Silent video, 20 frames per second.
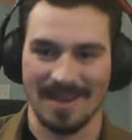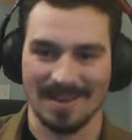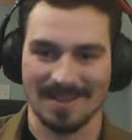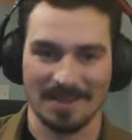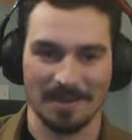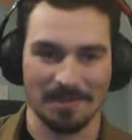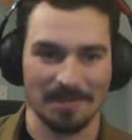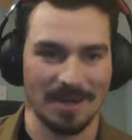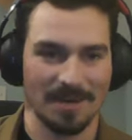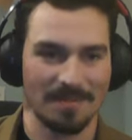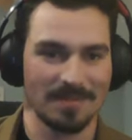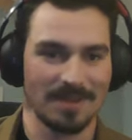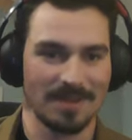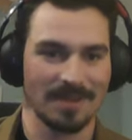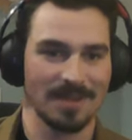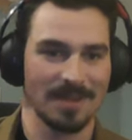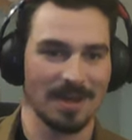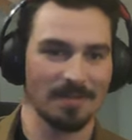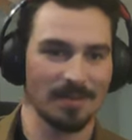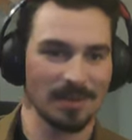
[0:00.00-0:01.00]
Sometimes
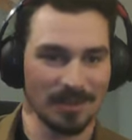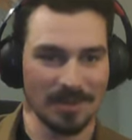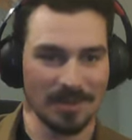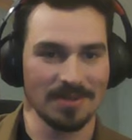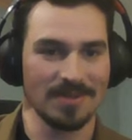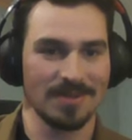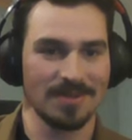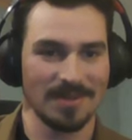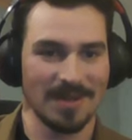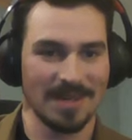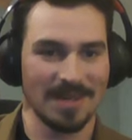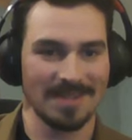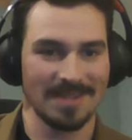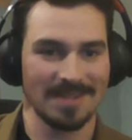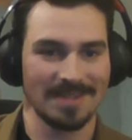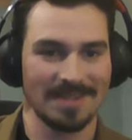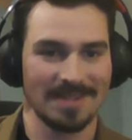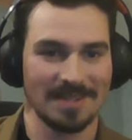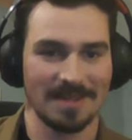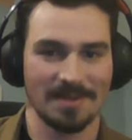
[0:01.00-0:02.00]
they'd come close to
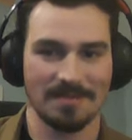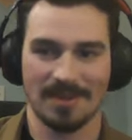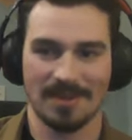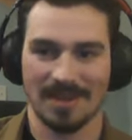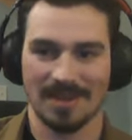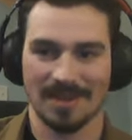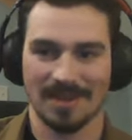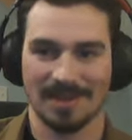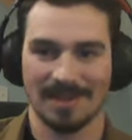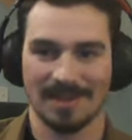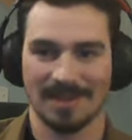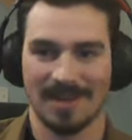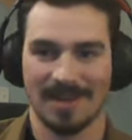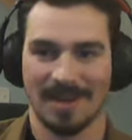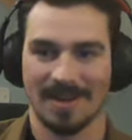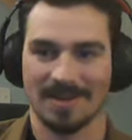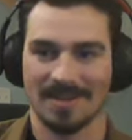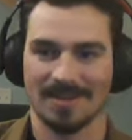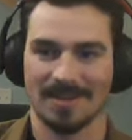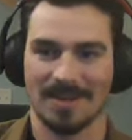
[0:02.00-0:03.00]
us. Seemed like
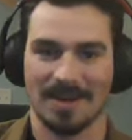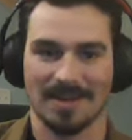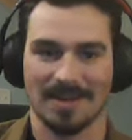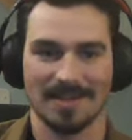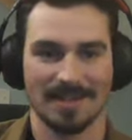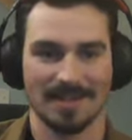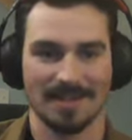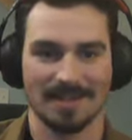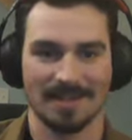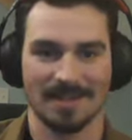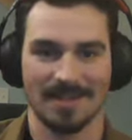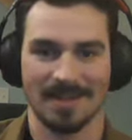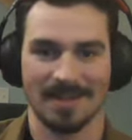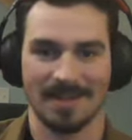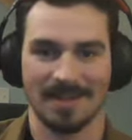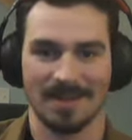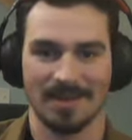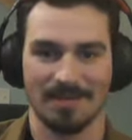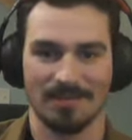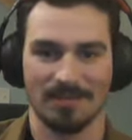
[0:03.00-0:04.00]
kind of saw us as
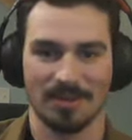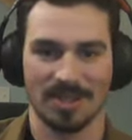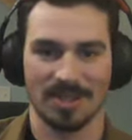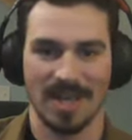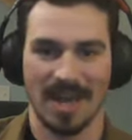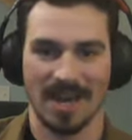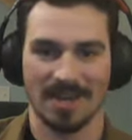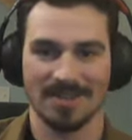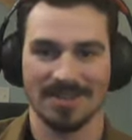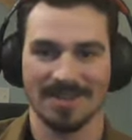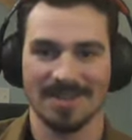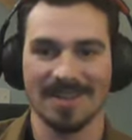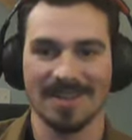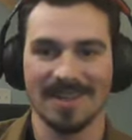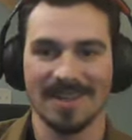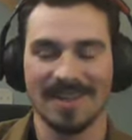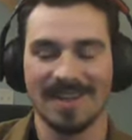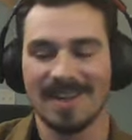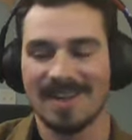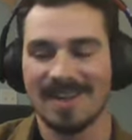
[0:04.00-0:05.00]
a protection.
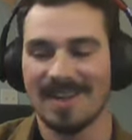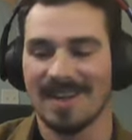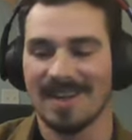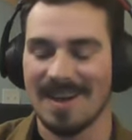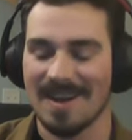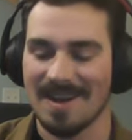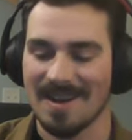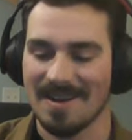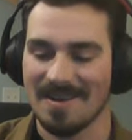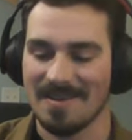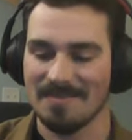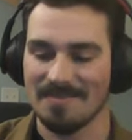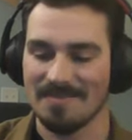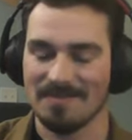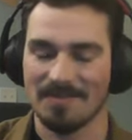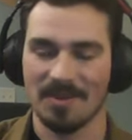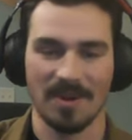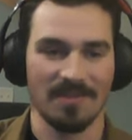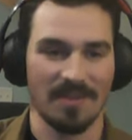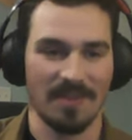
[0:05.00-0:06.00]

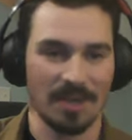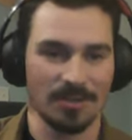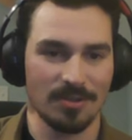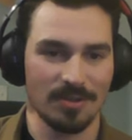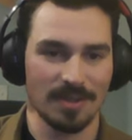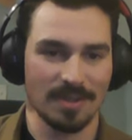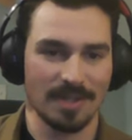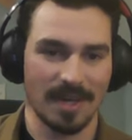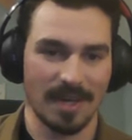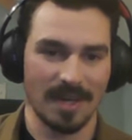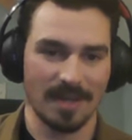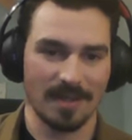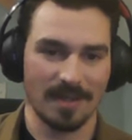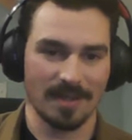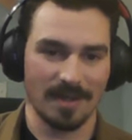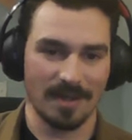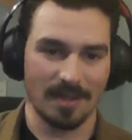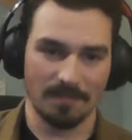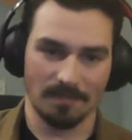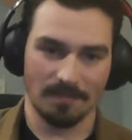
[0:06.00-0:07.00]
But eventually they
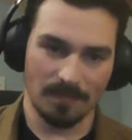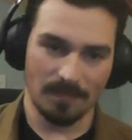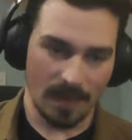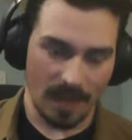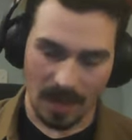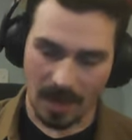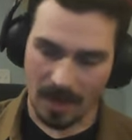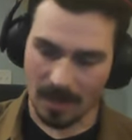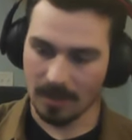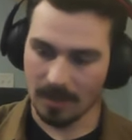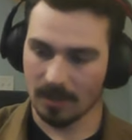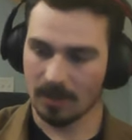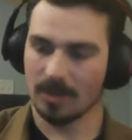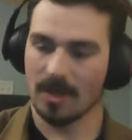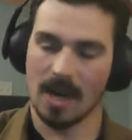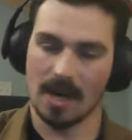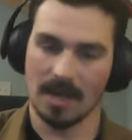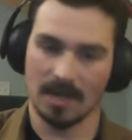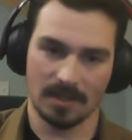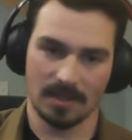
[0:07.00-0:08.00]
ended up heading
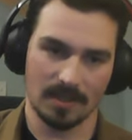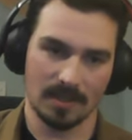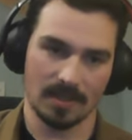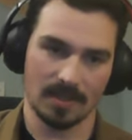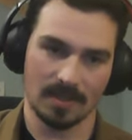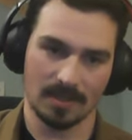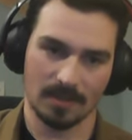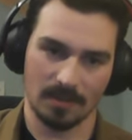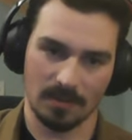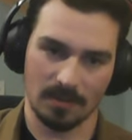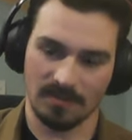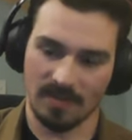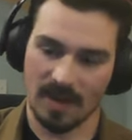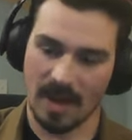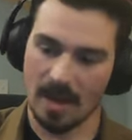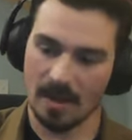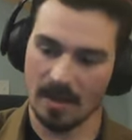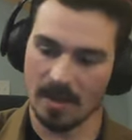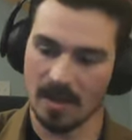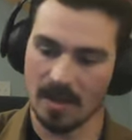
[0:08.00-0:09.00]
across this little
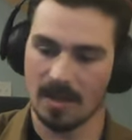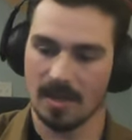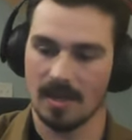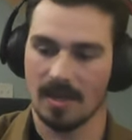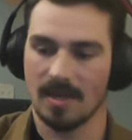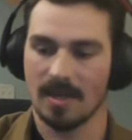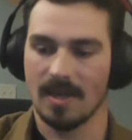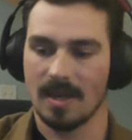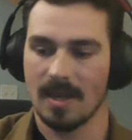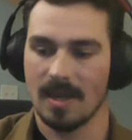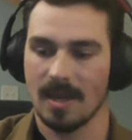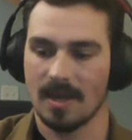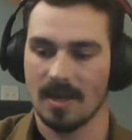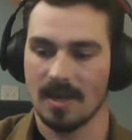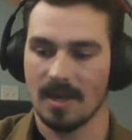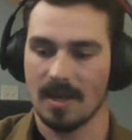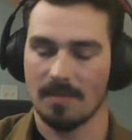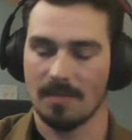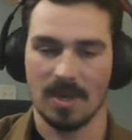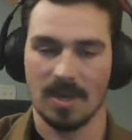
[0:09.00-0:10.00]
valley and
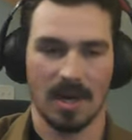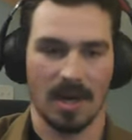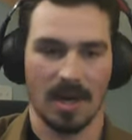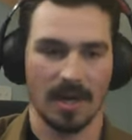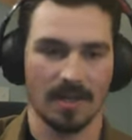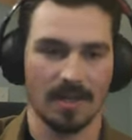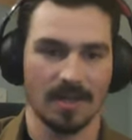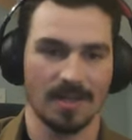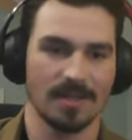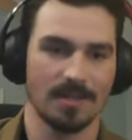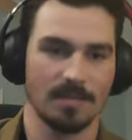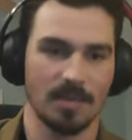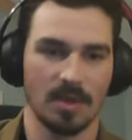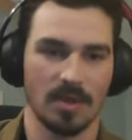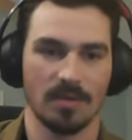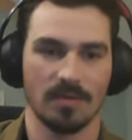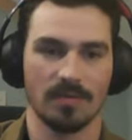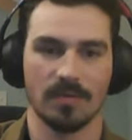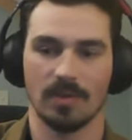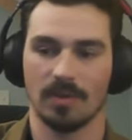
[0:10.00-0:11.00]
behind this
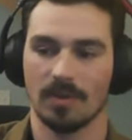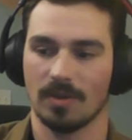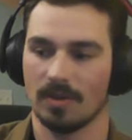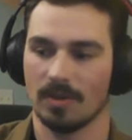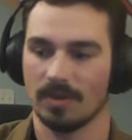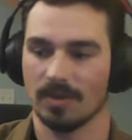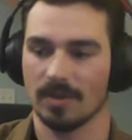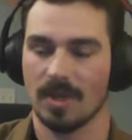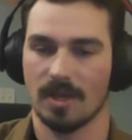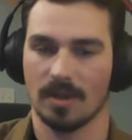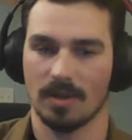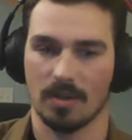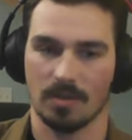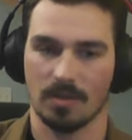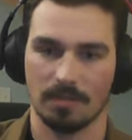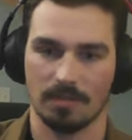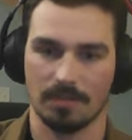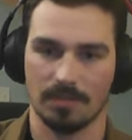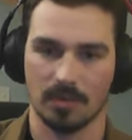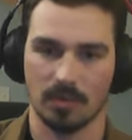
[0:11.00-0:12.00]
beautiful
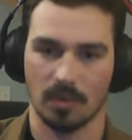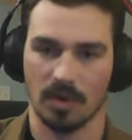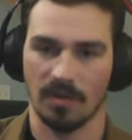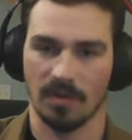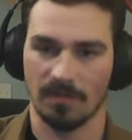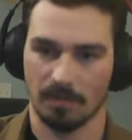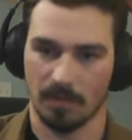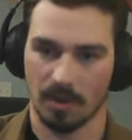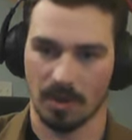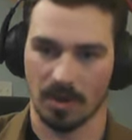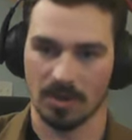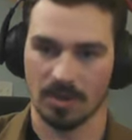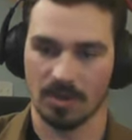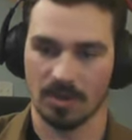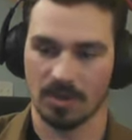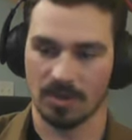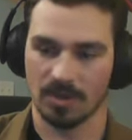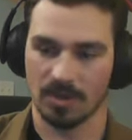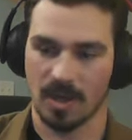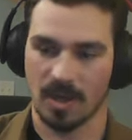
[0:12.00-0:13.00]
yellow dwarf
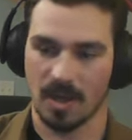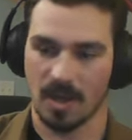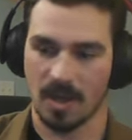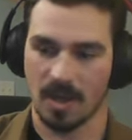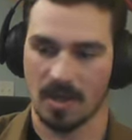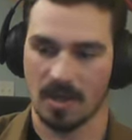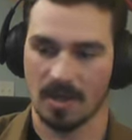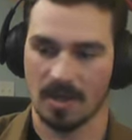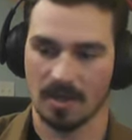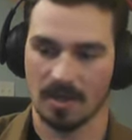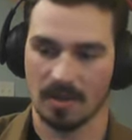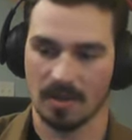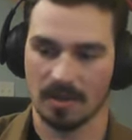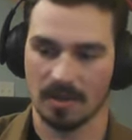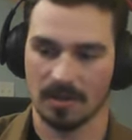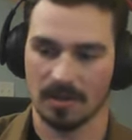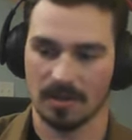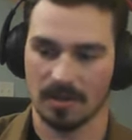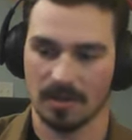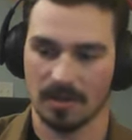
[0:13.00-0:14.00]
birch that
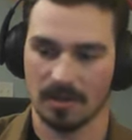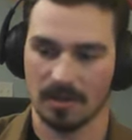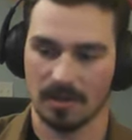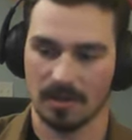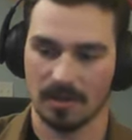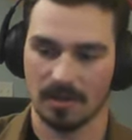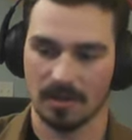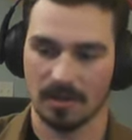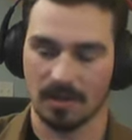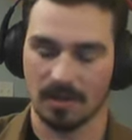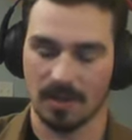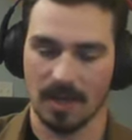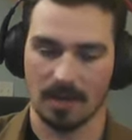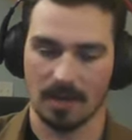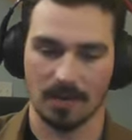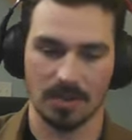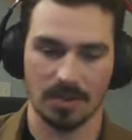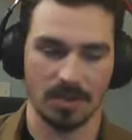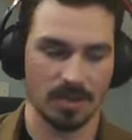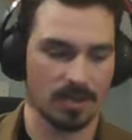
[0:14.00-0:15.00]

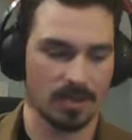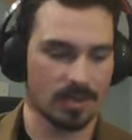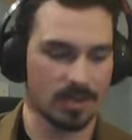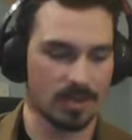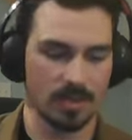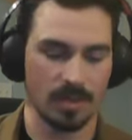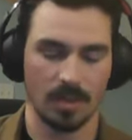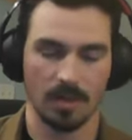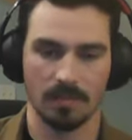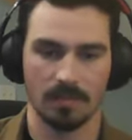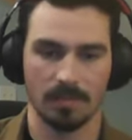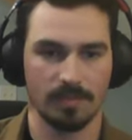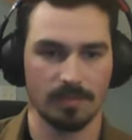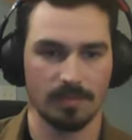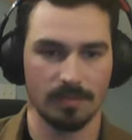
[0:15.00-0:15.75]
was just, you know,